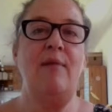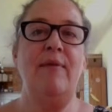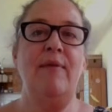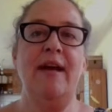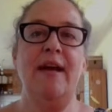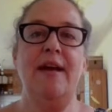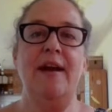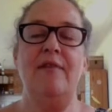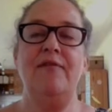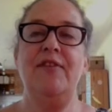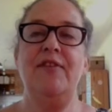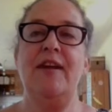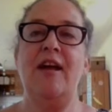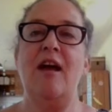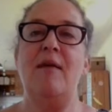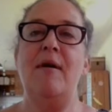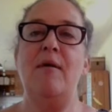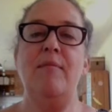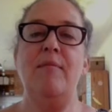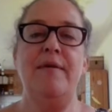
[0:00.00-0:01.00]
and we're going to have to
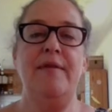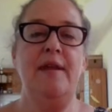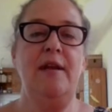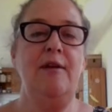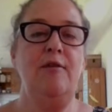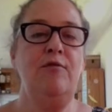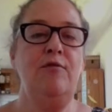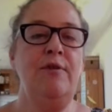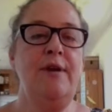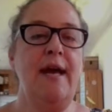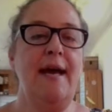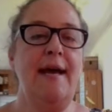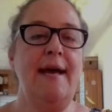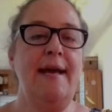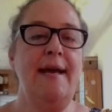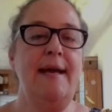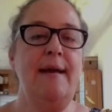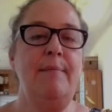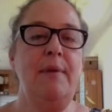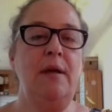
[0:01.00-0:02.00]
come up with a little
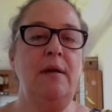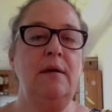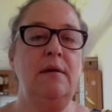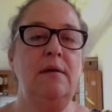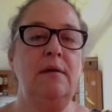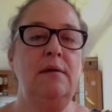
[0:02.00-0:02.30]
name